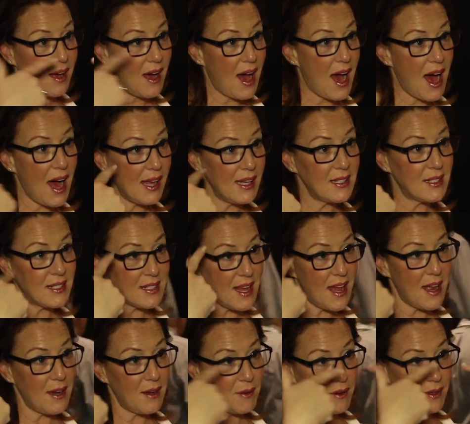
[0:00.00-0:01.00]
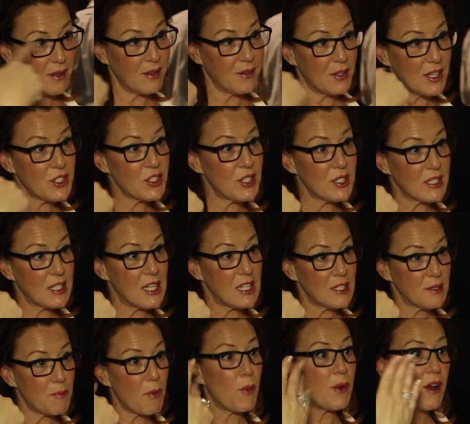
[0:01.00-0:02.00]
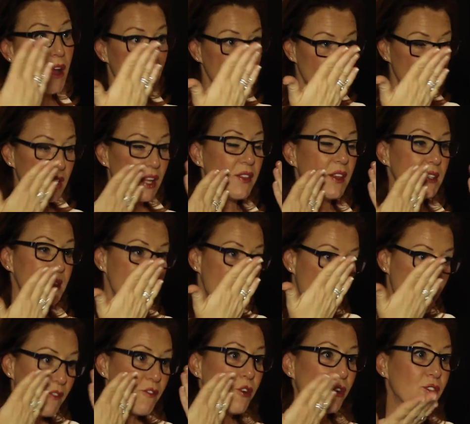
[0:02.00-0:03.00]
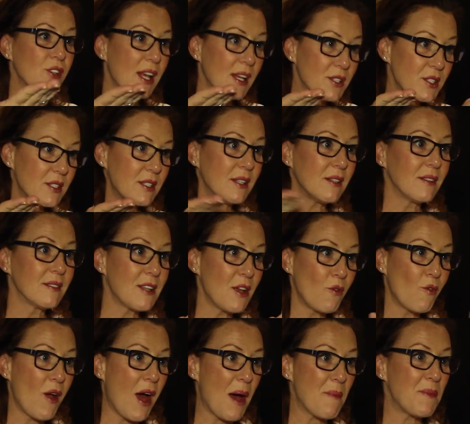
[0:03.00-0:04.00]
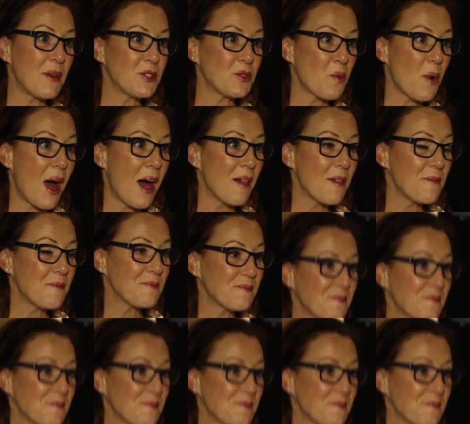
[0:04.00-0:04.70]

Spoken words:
heights and distances, but we also need this vertex, tilt, and wrap as well.